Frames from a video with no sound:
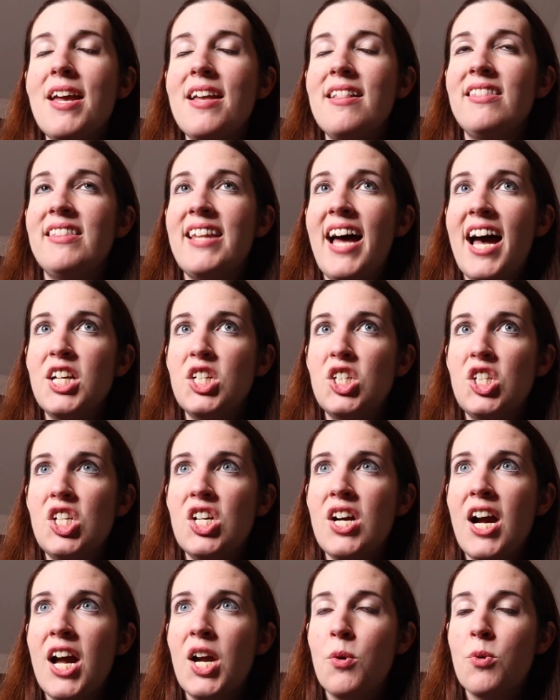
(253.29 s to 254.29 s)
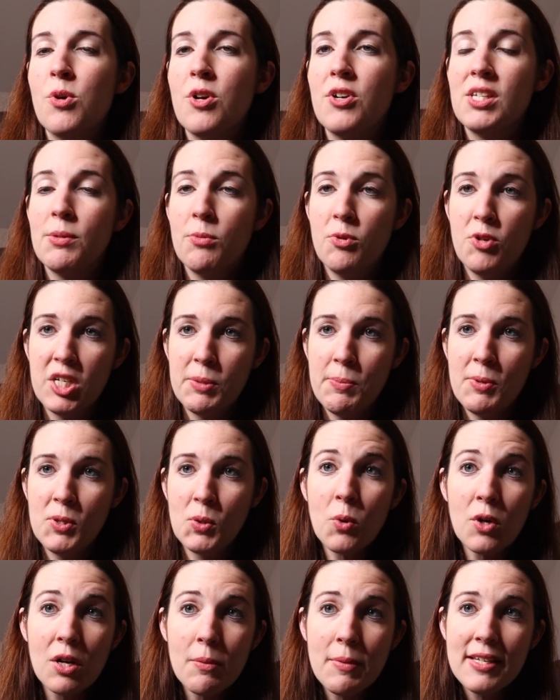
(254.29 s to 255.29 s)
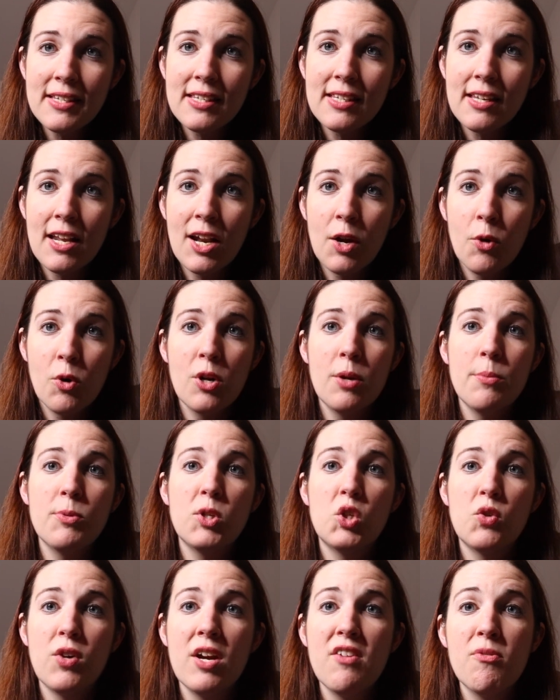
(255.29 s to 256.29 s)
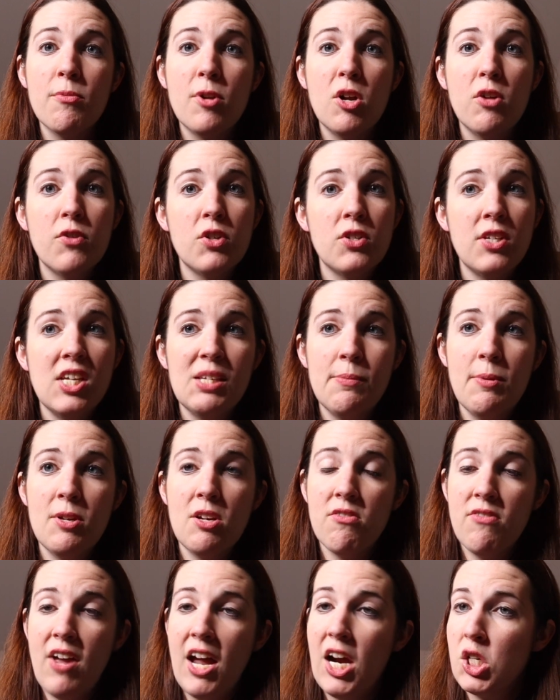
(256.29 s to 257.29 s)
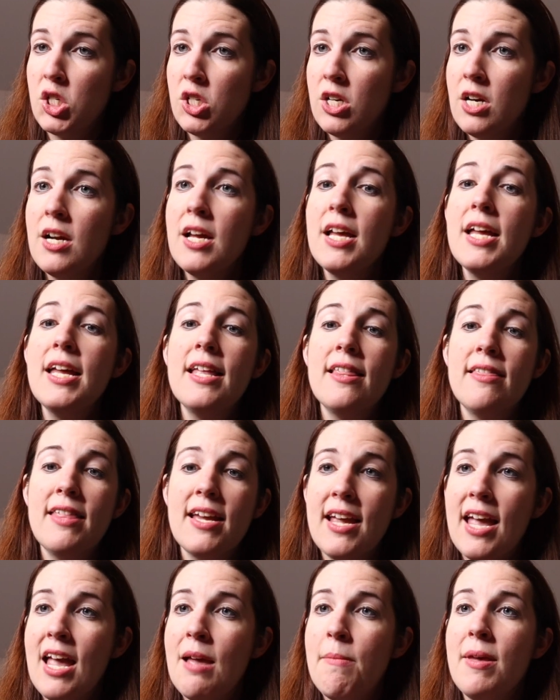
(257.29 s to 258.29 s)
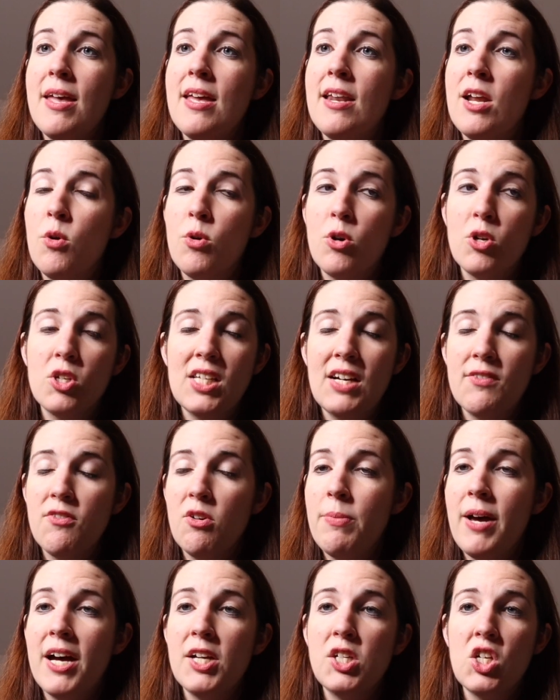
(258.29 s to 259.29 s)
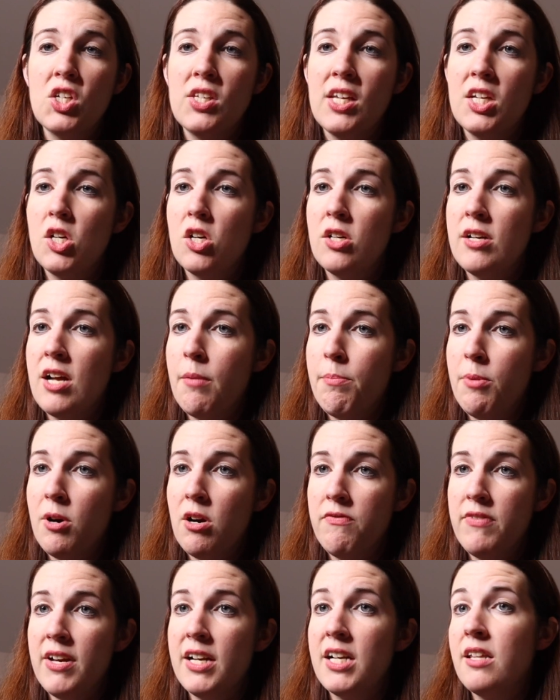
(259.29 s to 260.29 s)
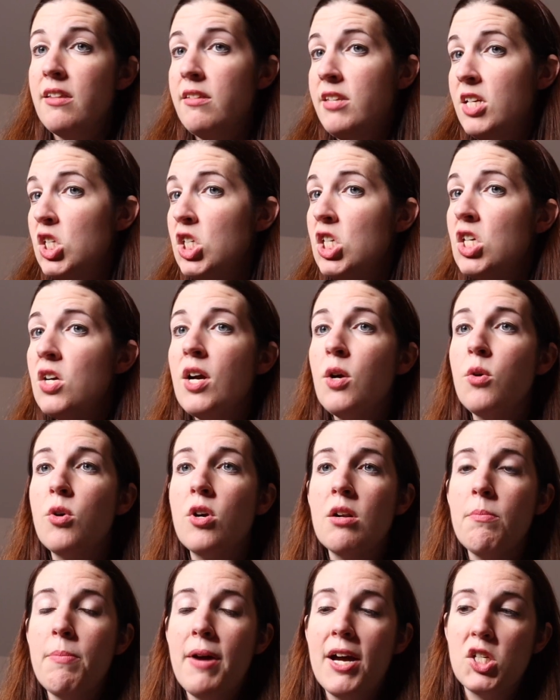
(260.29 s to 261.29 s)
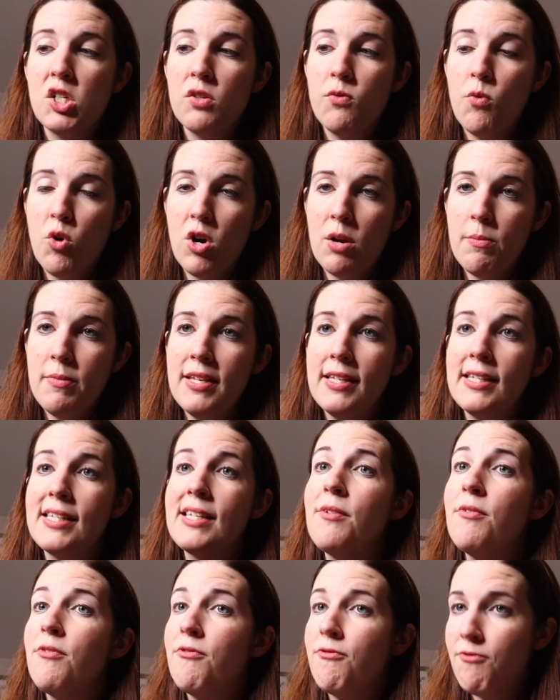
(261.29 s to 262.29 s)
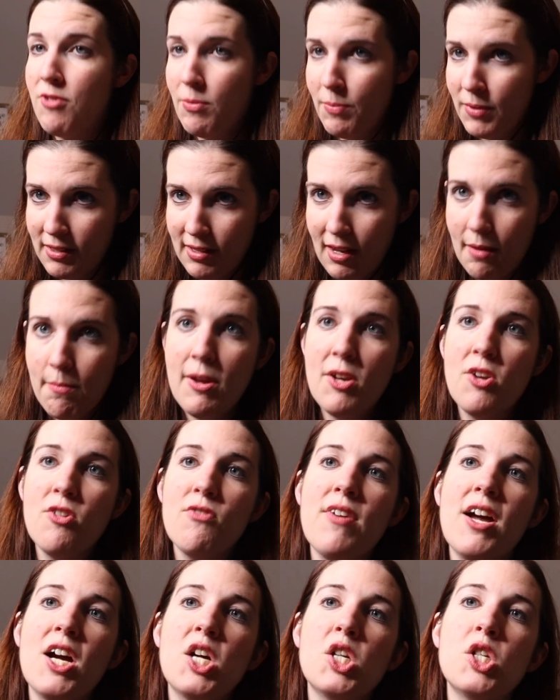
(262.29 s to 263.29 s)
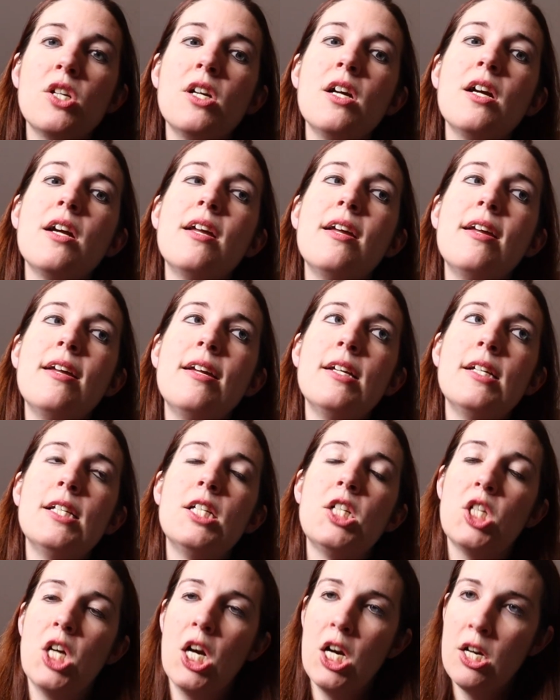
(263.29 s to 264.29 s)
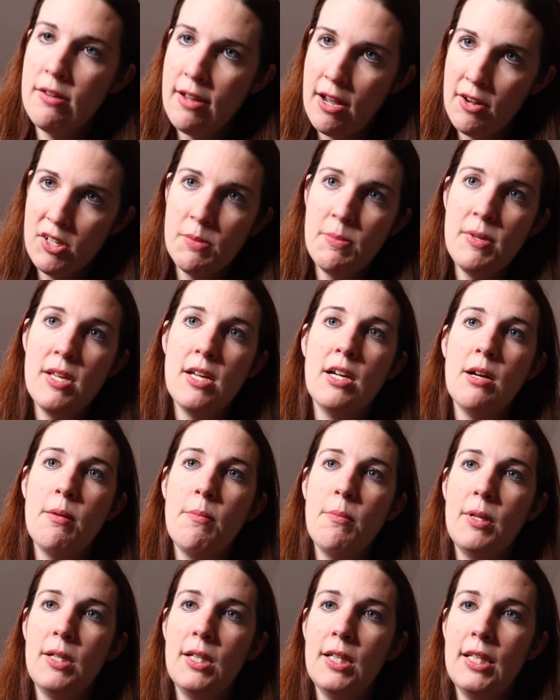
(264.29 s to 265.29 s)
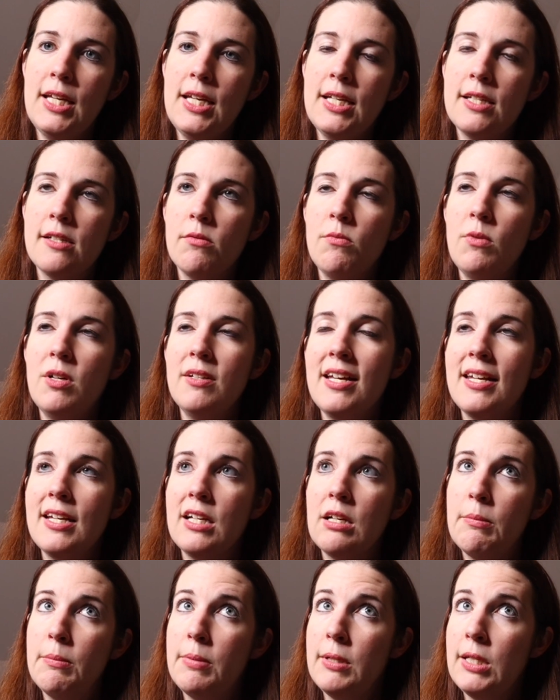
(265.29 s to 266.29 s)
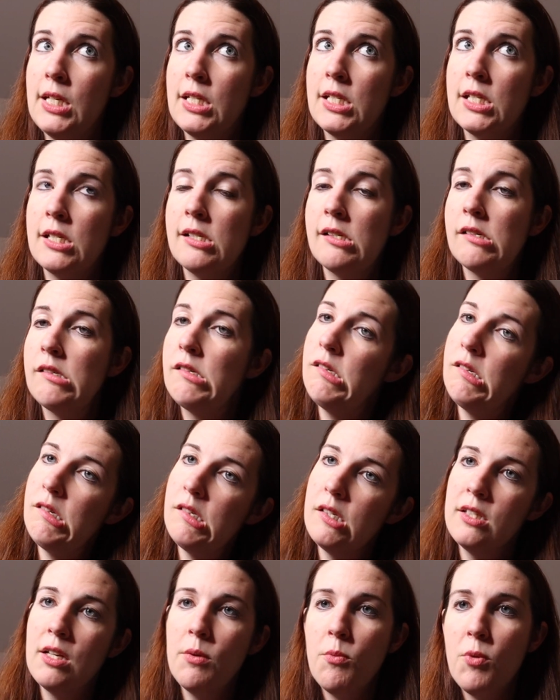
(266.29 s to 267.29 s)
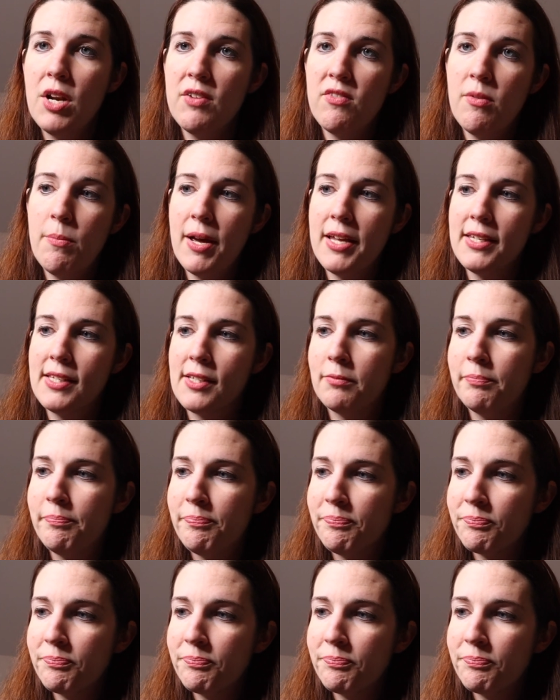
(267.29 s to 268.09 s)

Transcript: last year I ordered some Christmas ornaments, and I ordered them straight from overseas manufacturer. They came in, I ordered several batches, they turned out perfect. This year I ordered a batch of ornaments from the same manufacturer, turned out to be a complete, well, not a complete, somewhat of a bust.